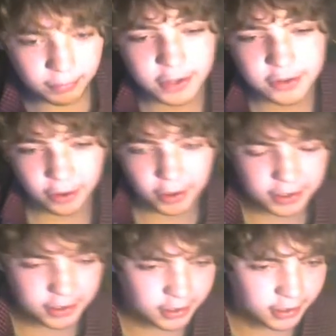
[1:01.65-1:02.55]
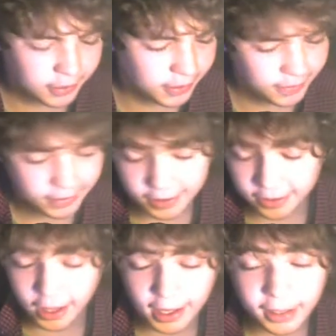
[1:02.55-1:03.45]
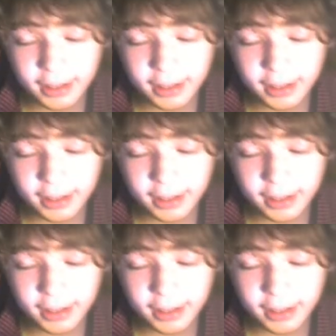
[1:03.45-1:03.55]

These are always, you know, like these